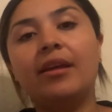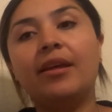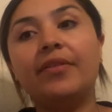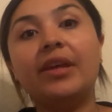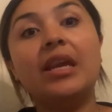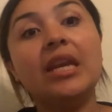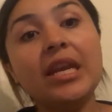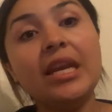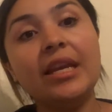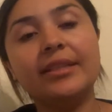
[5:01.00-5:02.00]
the
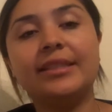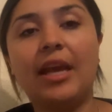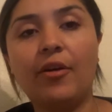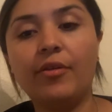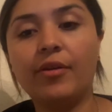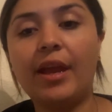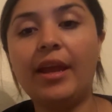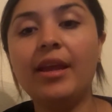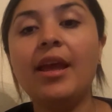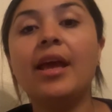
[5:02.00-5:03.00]
N sound,
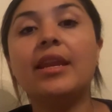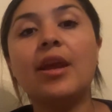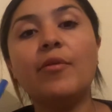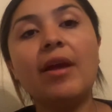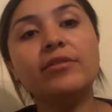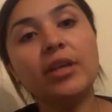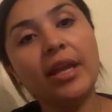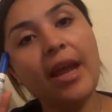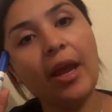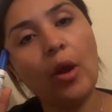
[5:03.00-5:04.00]
okay? Now we have to
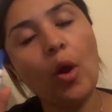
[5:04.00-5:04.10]
connect.